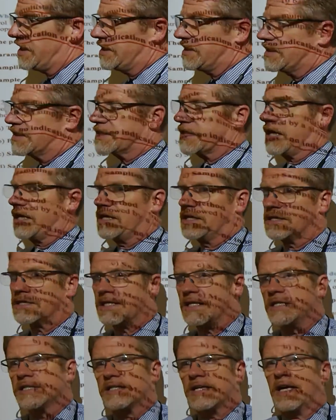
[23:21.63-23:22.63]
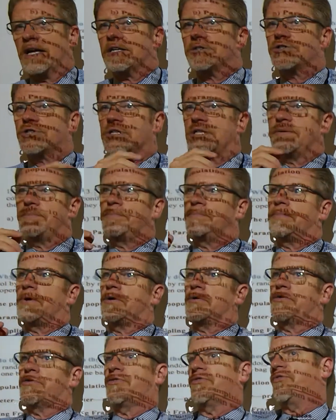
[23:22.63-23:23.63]
in science is actually
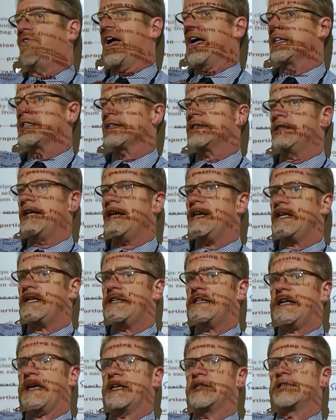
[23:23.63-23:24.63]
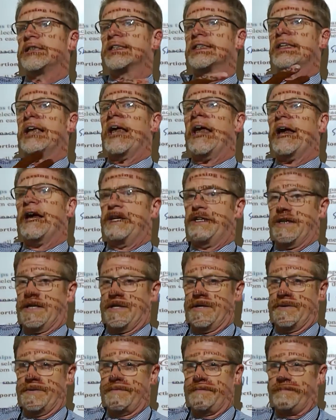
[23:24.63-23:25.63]
both fascinating and sad.
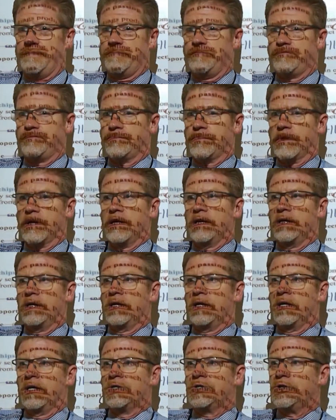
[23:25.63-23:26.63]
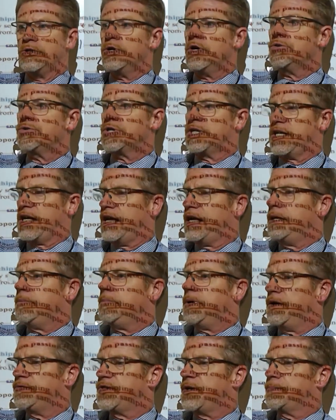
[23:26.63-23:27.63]
Do you know the name
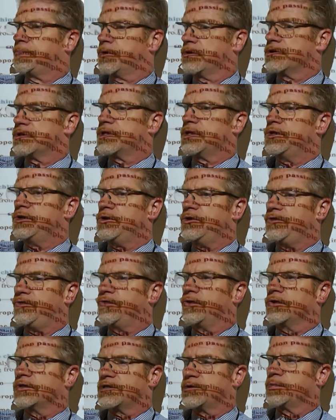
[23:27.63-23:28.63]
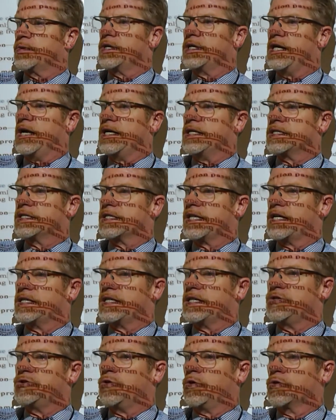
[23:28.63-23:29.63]
of the person who first realized that
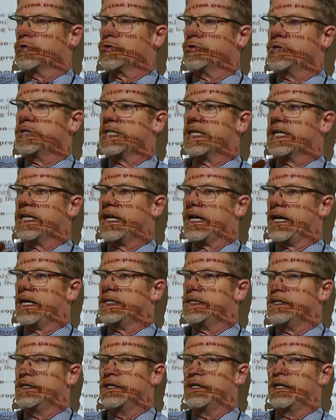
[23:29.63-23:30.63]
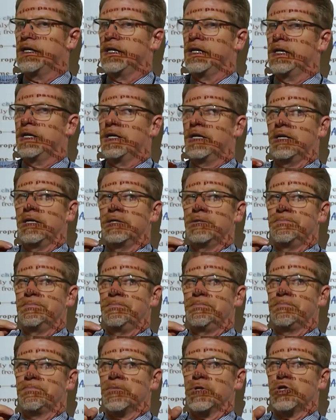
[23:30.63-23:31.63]
in order to get
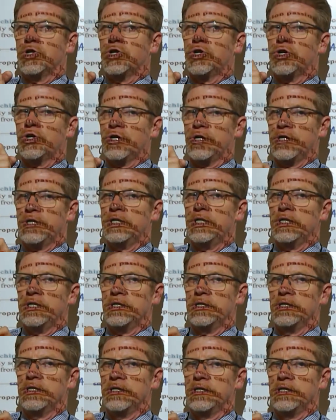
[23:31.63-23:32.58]
good